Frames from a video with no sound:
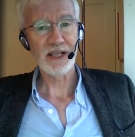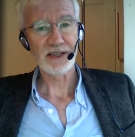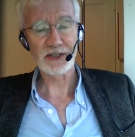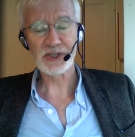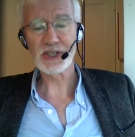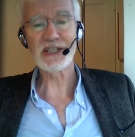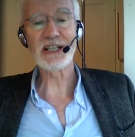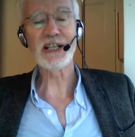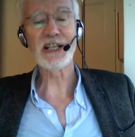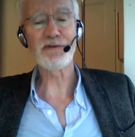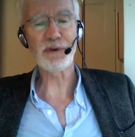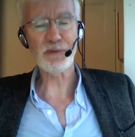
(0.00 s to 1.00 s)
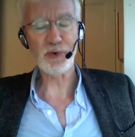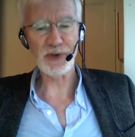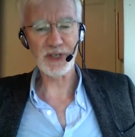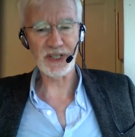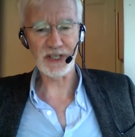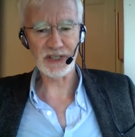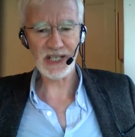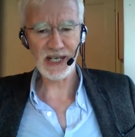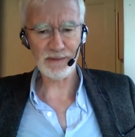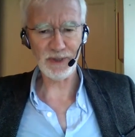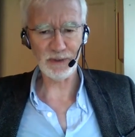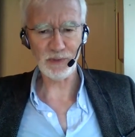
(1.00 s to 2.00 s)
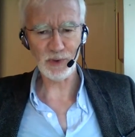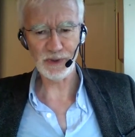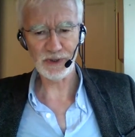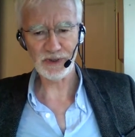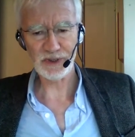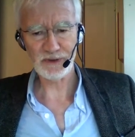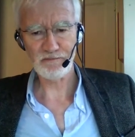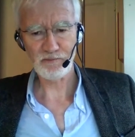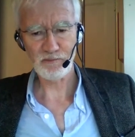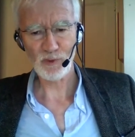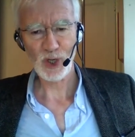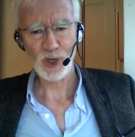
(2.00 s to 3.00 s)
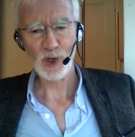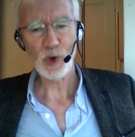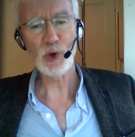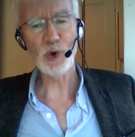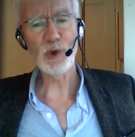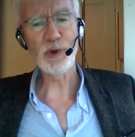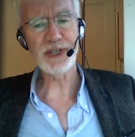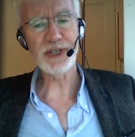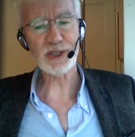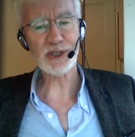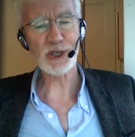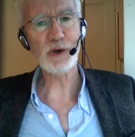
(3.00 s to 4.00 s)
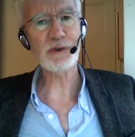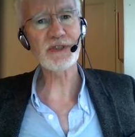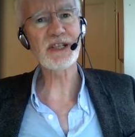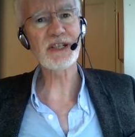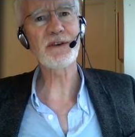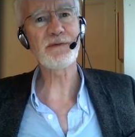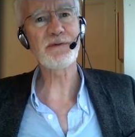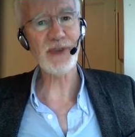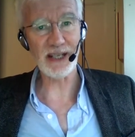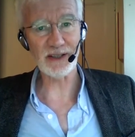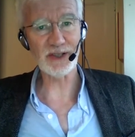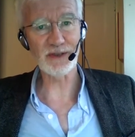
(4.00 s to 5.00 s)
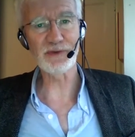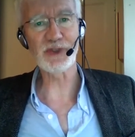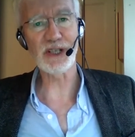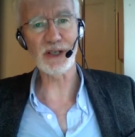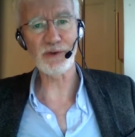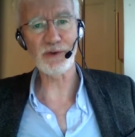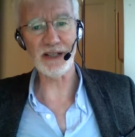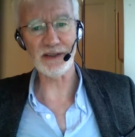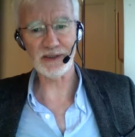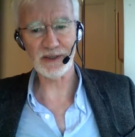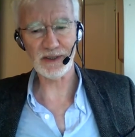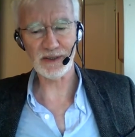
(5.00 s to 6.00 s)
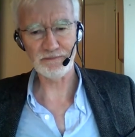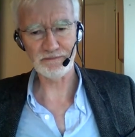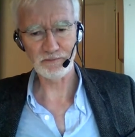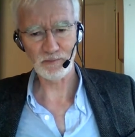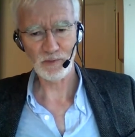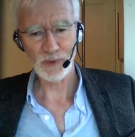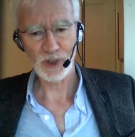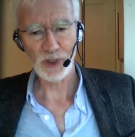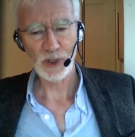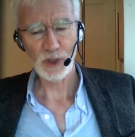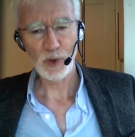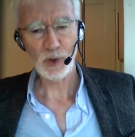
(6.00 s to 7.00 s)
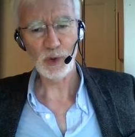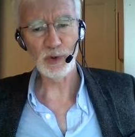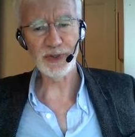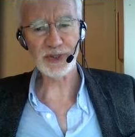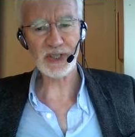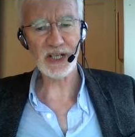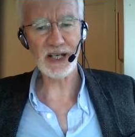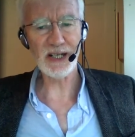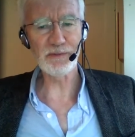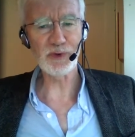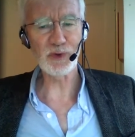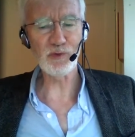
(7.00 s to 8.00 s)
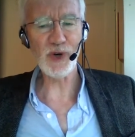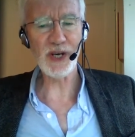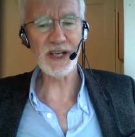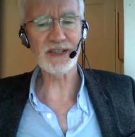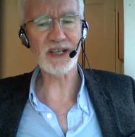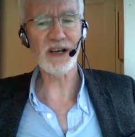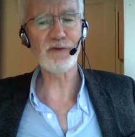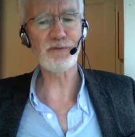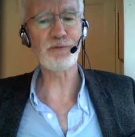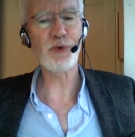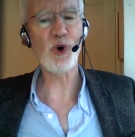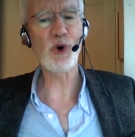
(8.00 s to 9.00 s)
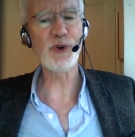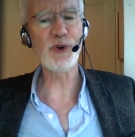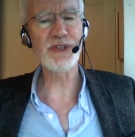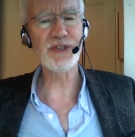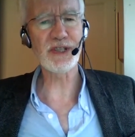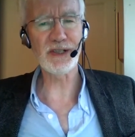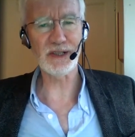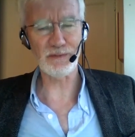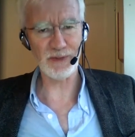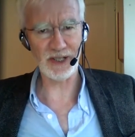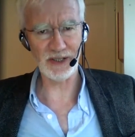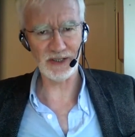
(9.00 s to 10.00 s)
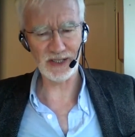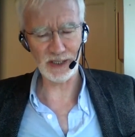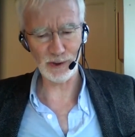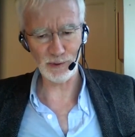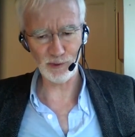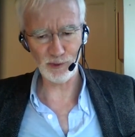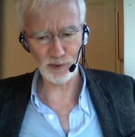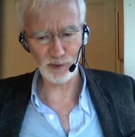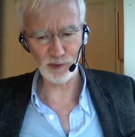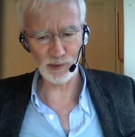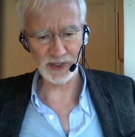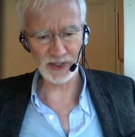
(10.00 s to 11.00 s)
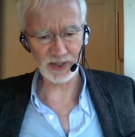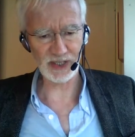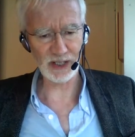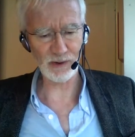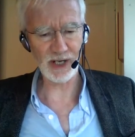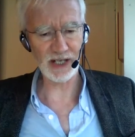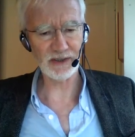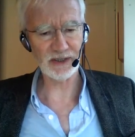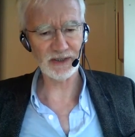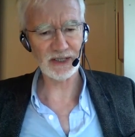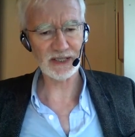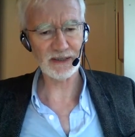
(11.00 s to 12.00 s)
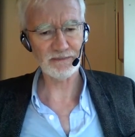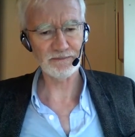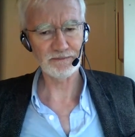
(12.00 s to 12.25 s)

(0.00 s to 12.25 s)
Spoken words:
This is the liver meridian tapping point. All the toxic effects of cigarettes, all the times and ways I've poisoned myself with cigarettes.